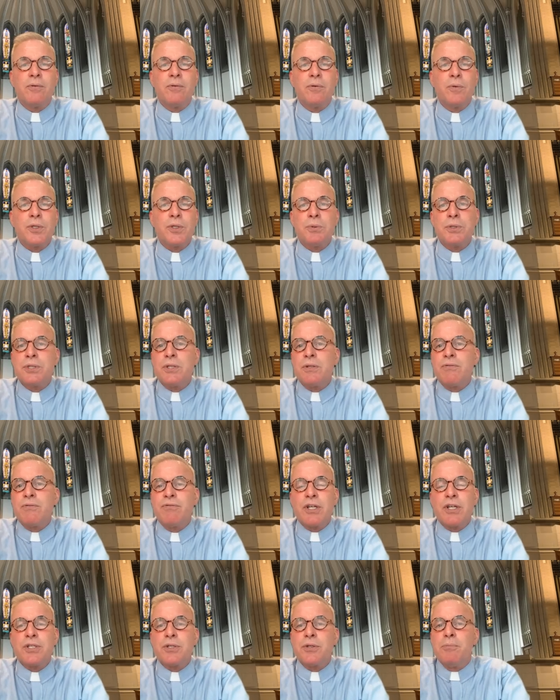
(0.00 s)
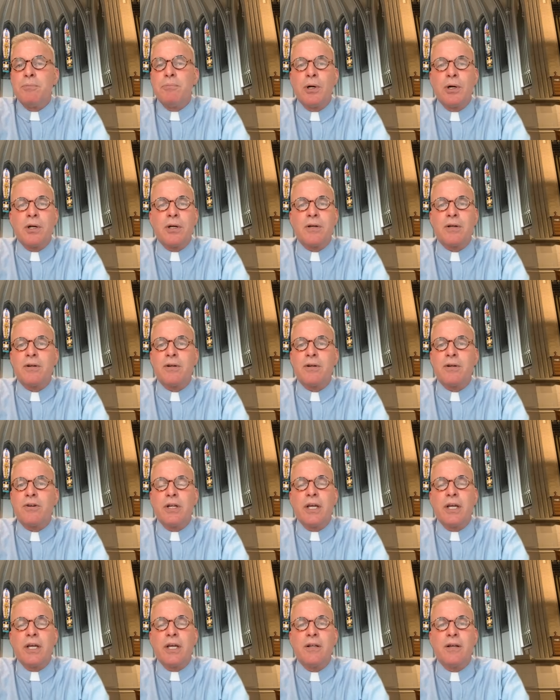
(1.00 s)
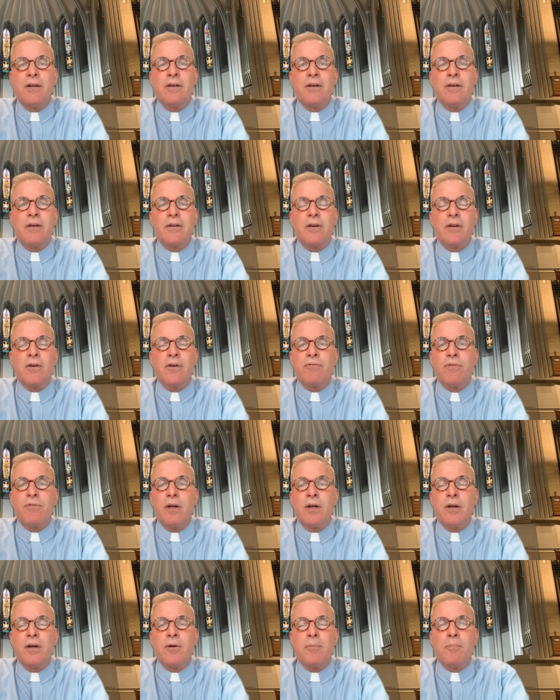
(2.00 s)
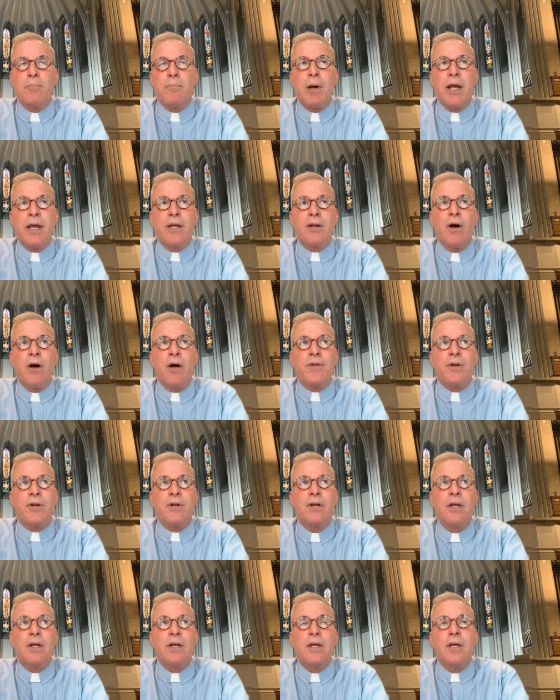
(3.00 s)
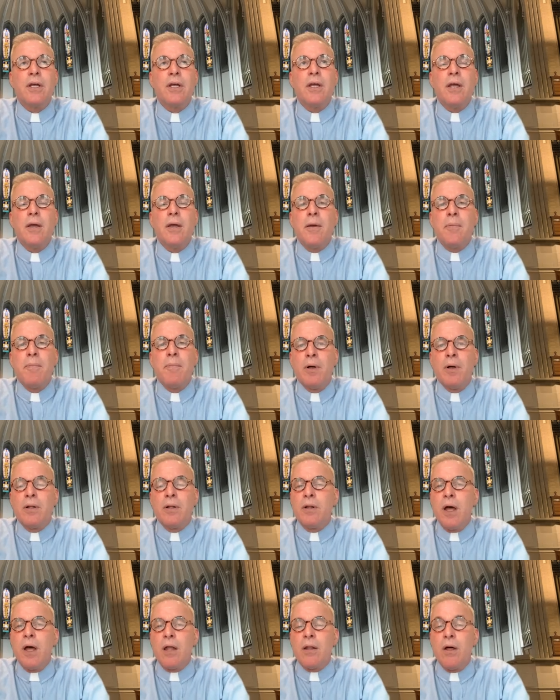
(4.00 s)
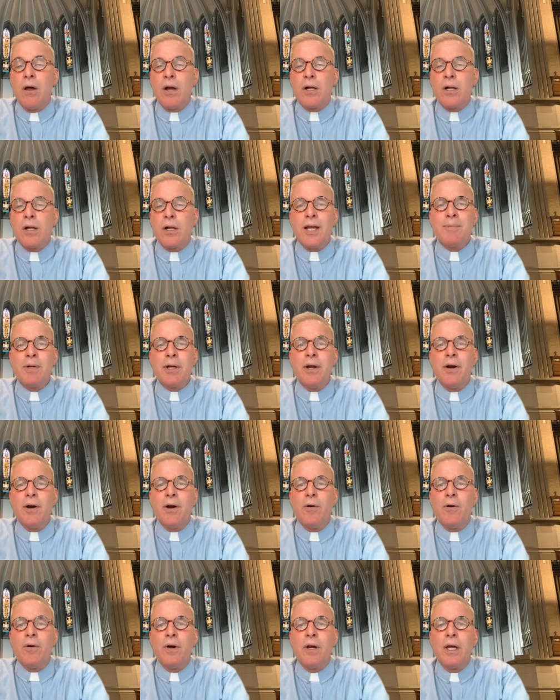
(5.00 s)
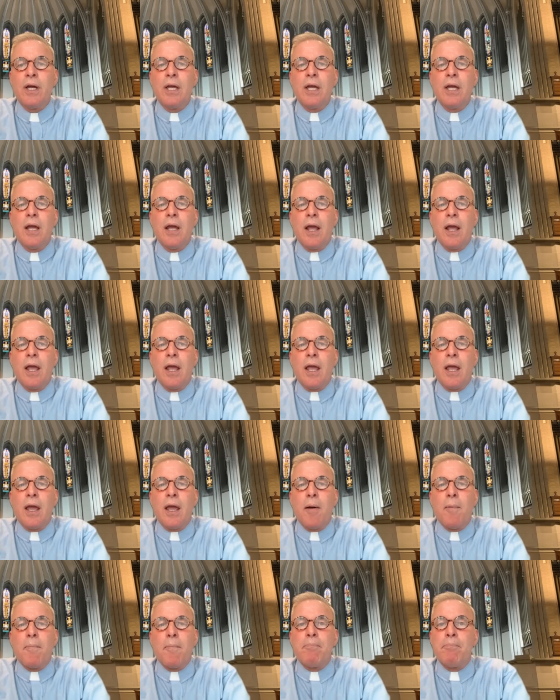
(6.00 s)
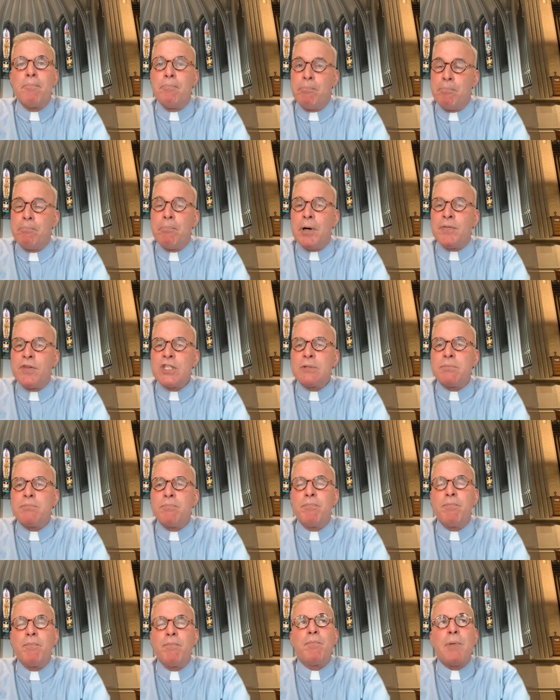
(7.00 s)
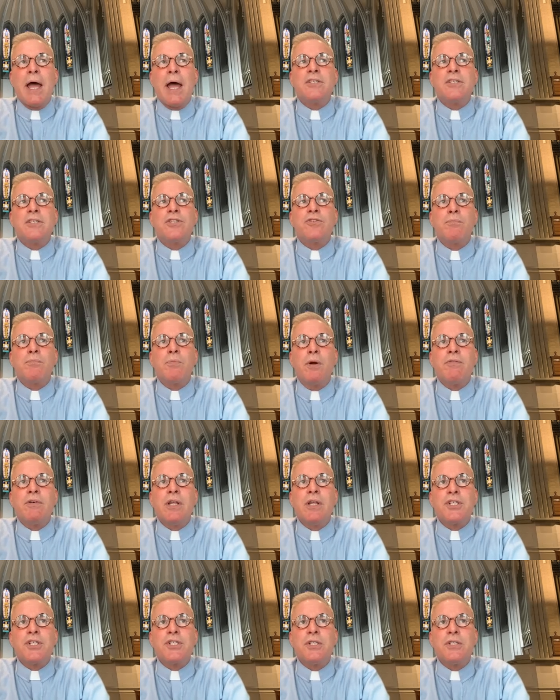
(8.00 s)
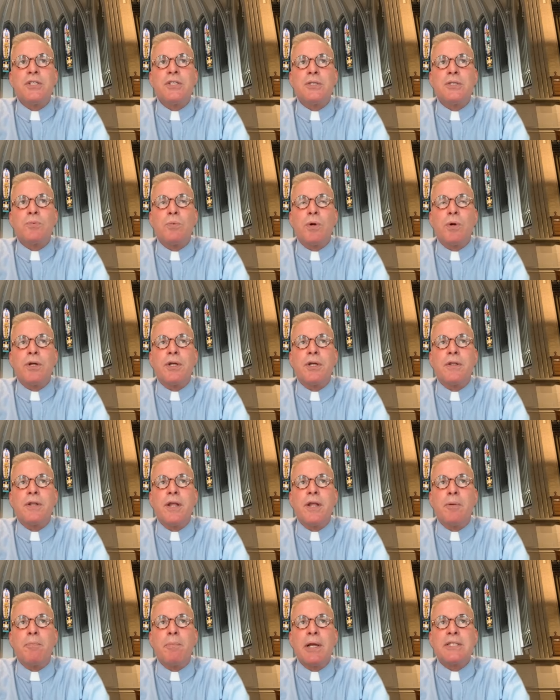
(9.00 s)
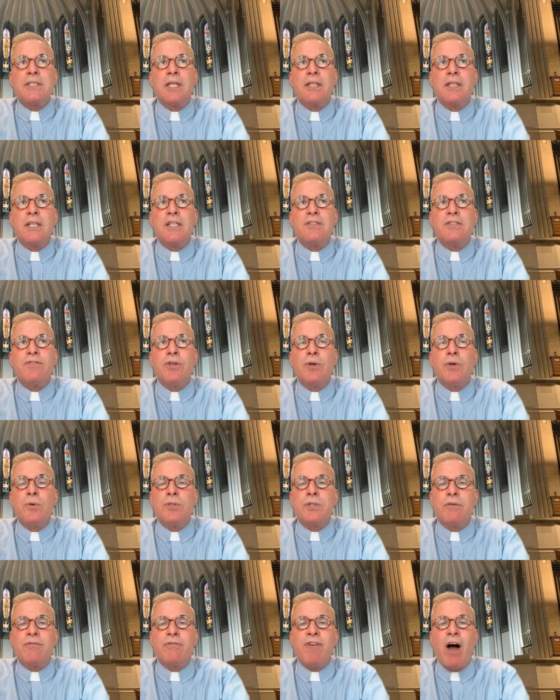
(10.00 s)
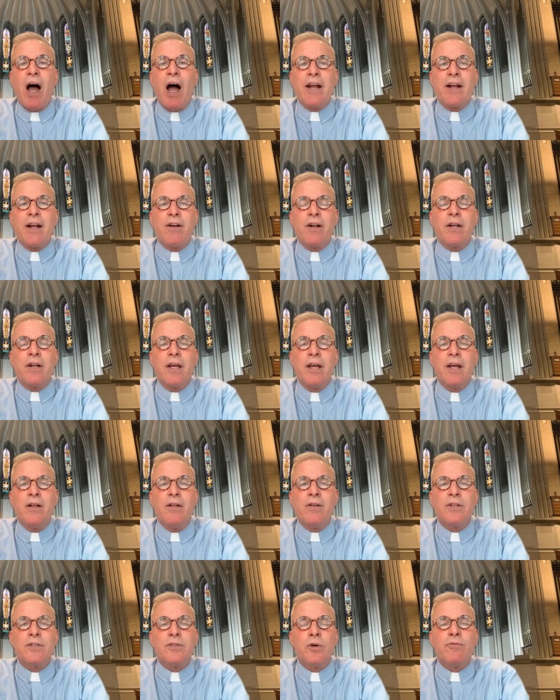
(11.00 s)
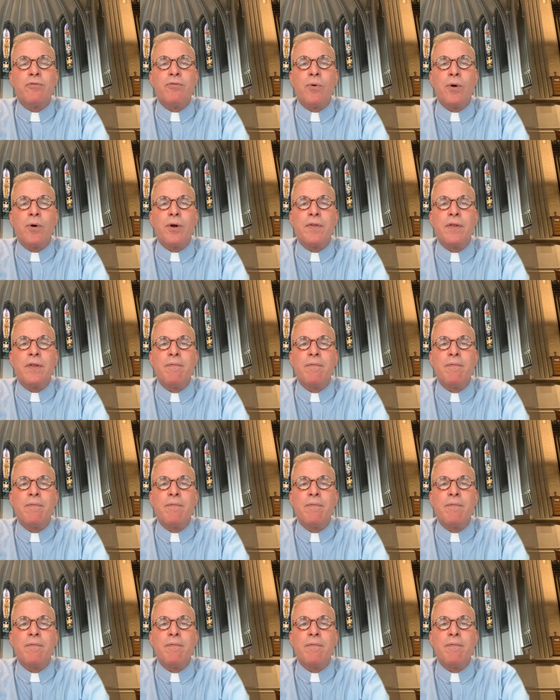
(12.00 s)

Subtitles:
which was a fictional book created by an author a long time ago. But this passage from Revelations is where they're basing these views of fire and hell and so forth.